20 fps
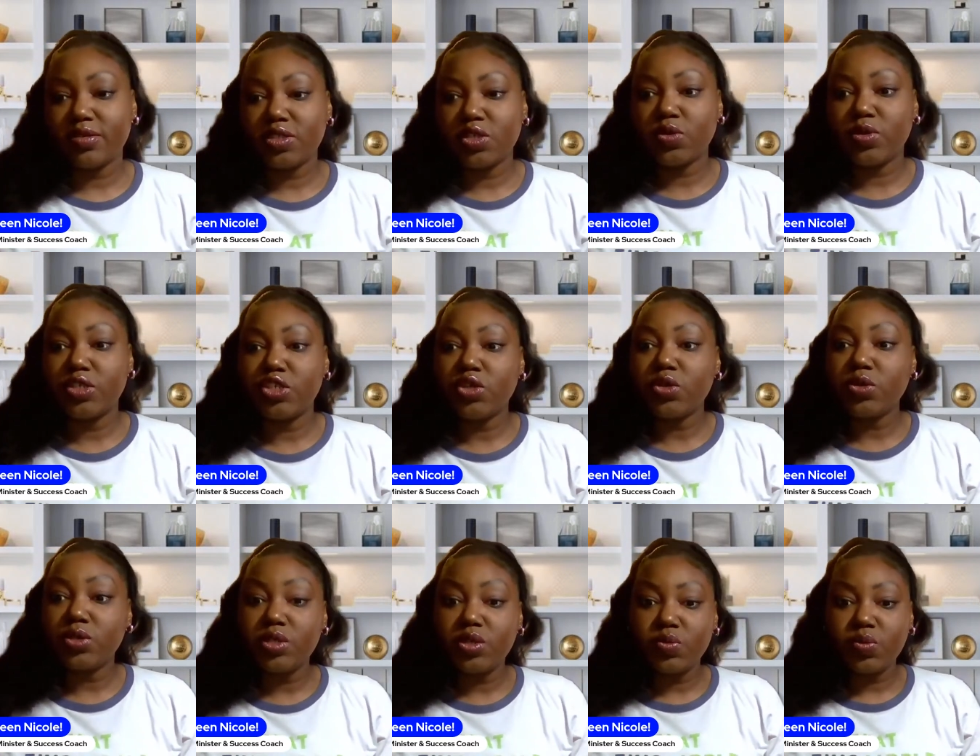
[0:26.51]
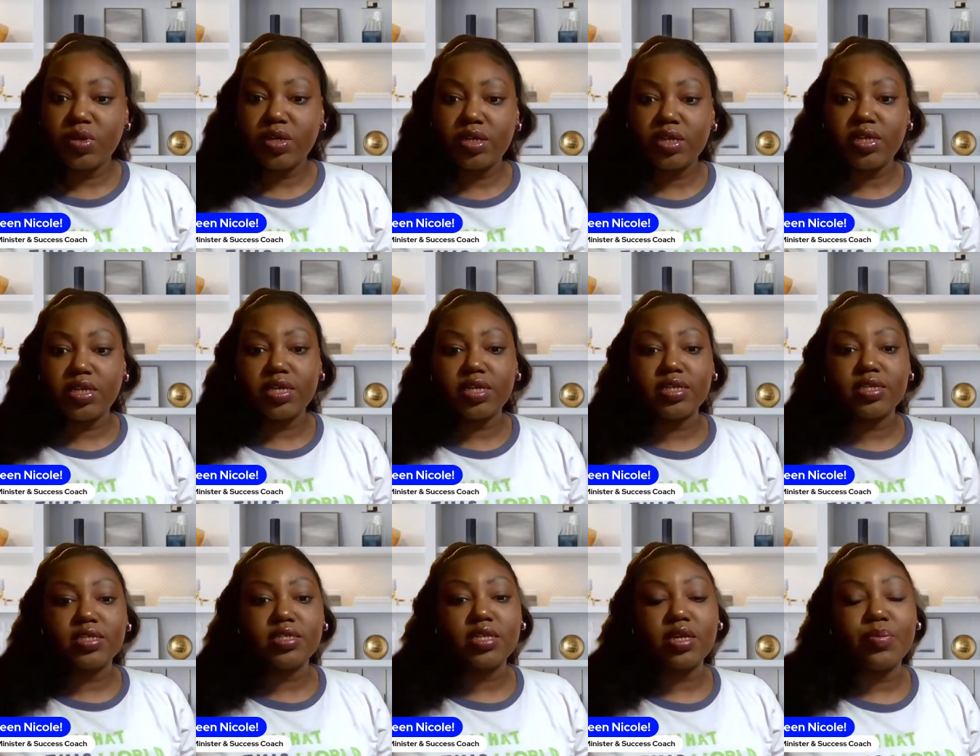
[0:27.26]
So a chosen one
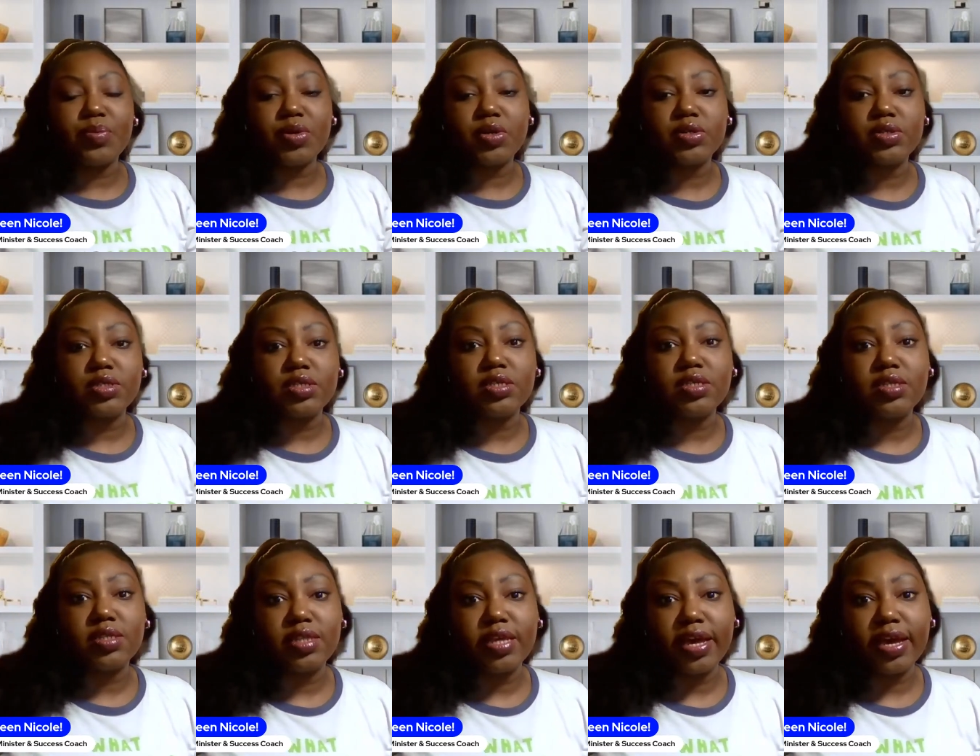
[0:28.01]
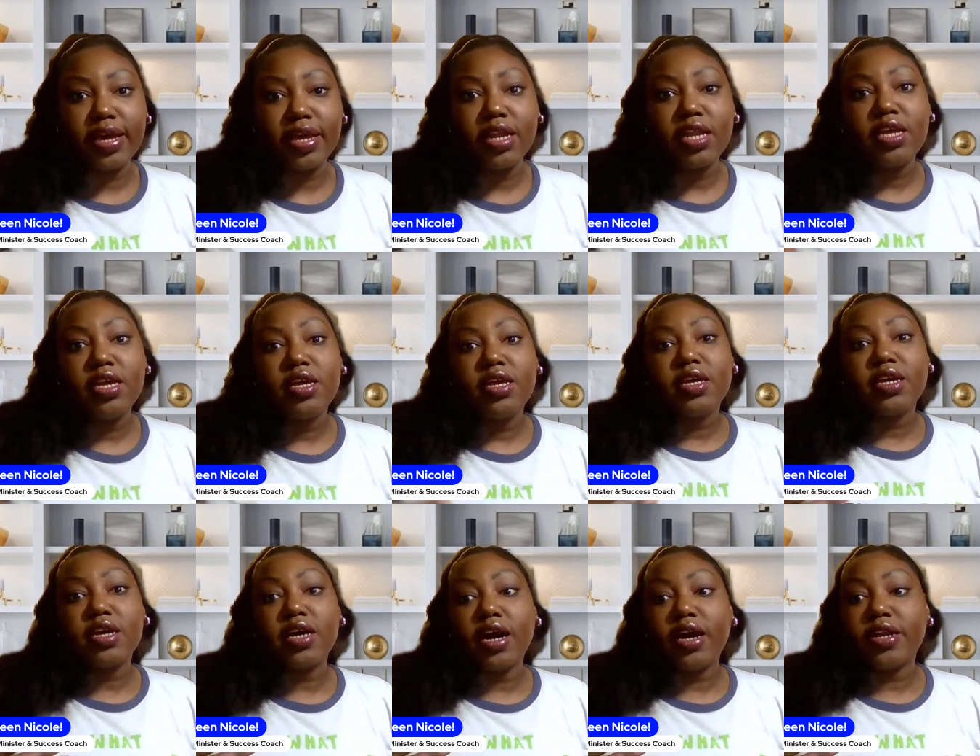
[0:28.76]
is a person that
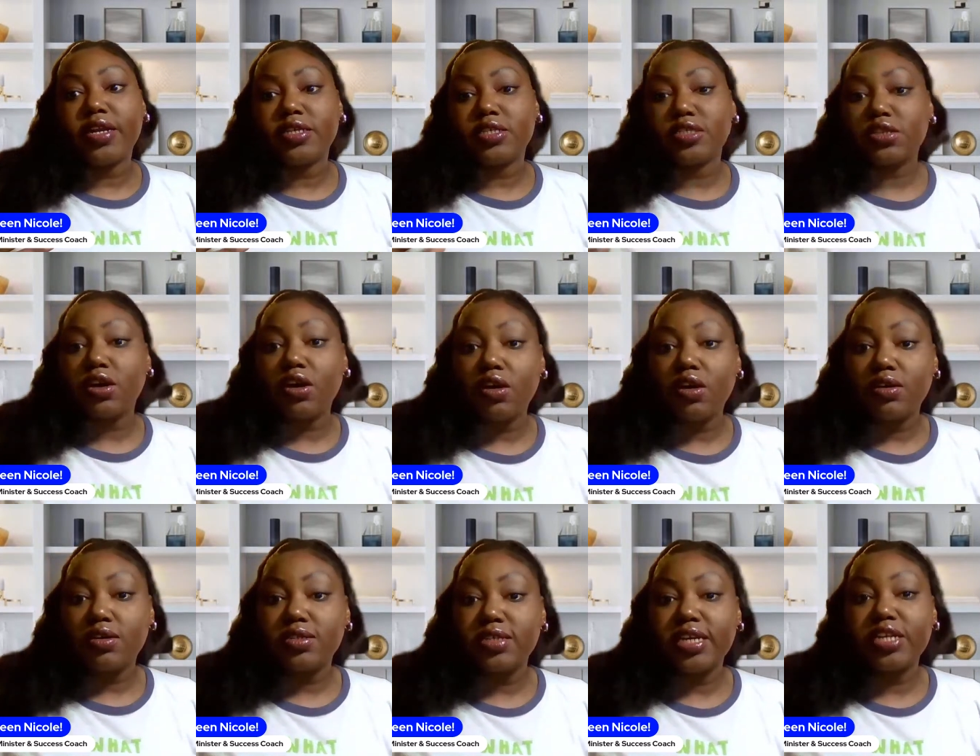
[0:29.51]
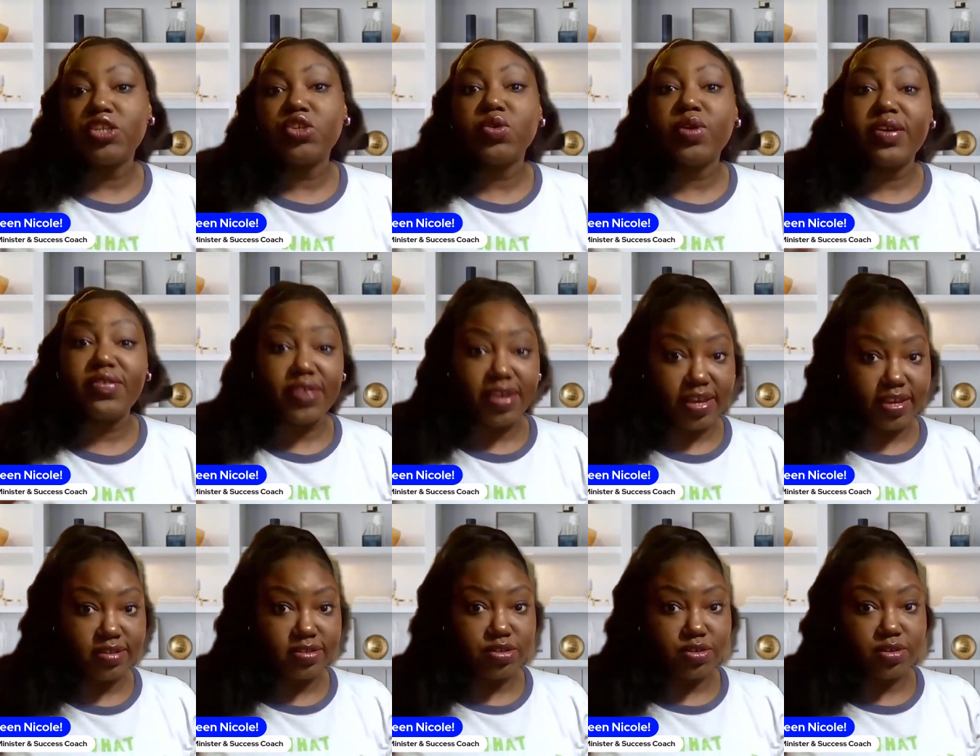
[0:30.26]
God has called and you have
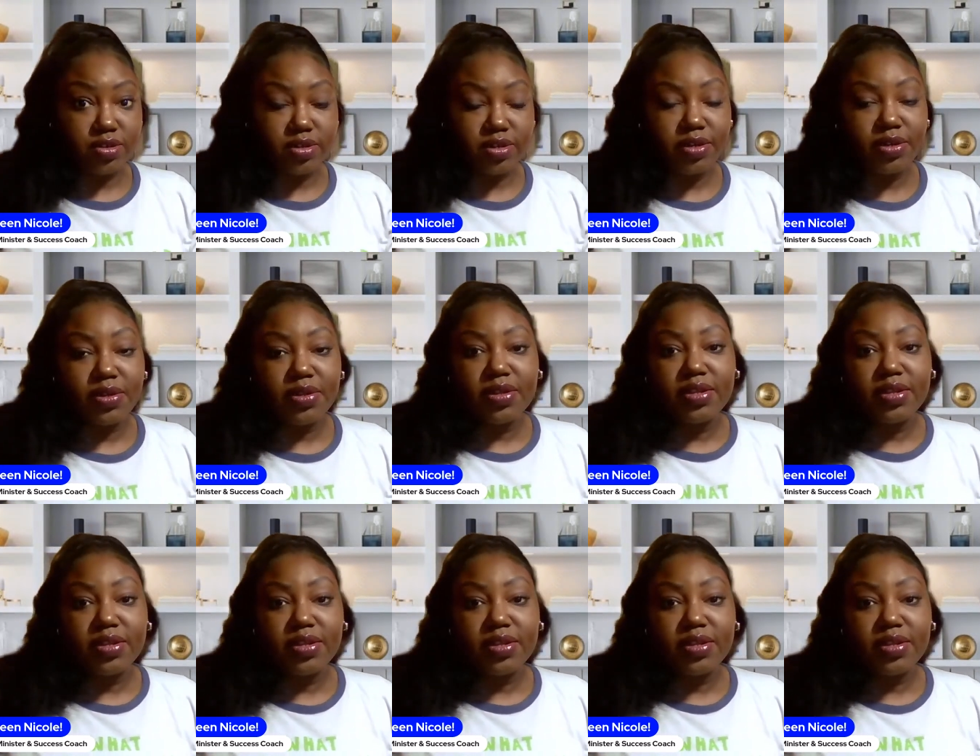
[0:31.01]
answered.